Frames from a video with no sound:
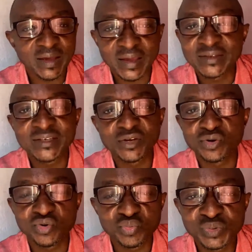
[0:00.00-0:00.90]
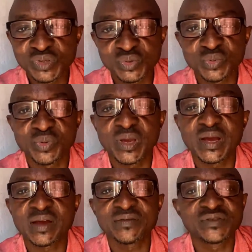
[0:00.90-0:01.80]
ethnic groups. We
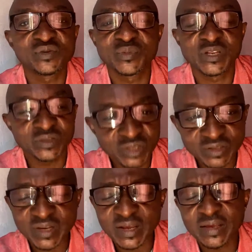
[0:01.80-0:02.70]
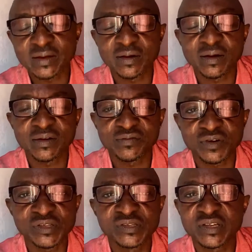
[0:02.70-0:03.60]
have so many, just like for
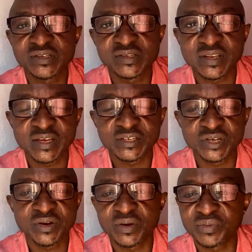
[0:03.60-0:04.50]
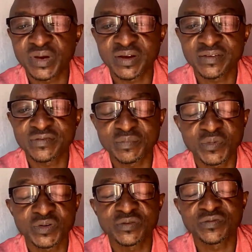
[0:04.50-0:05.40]
instance in Nigeria, we have
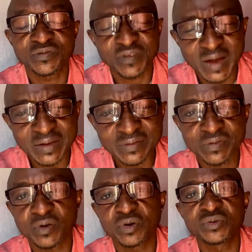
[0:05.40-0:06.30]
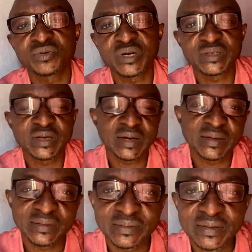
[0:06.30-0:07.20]
more than 500
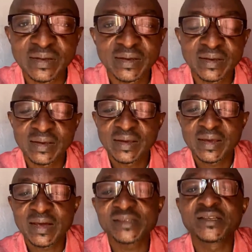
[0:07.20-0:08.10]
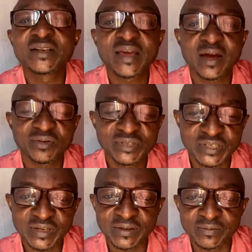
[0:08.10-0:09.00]
and still
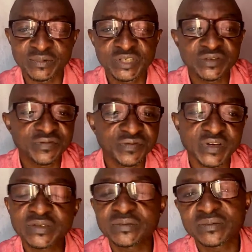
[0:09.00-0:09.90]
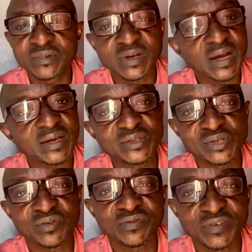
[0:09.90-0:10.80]
counting different kinds
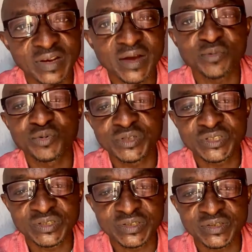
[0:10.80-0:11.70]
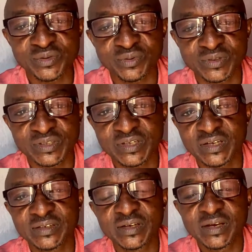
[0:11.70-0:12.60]
of languages. You
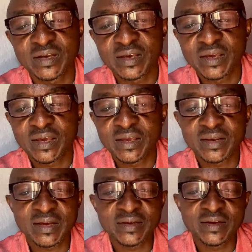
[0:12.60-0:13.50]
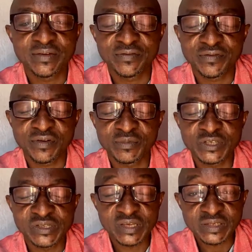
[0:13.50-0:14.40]
understand? Like from the
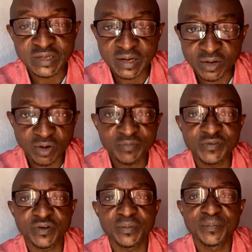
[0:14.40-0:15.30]
state I come from,